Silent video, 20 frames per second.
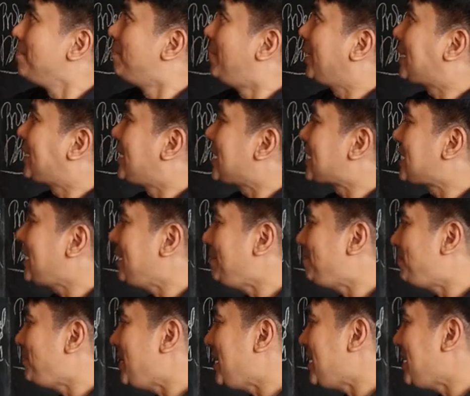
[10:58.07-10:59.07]
but the
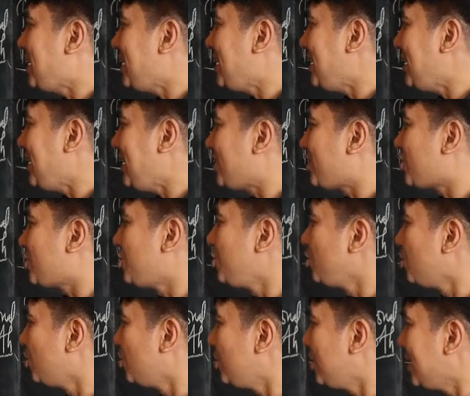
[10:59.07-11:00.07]
CPD is
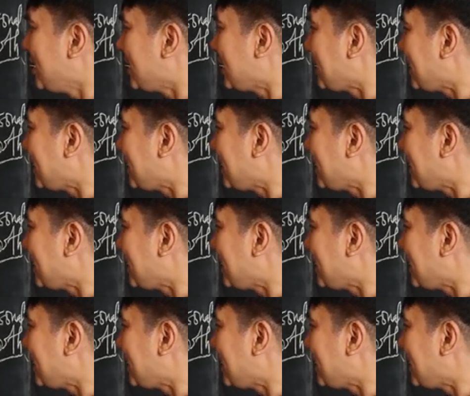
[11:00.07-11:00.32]
you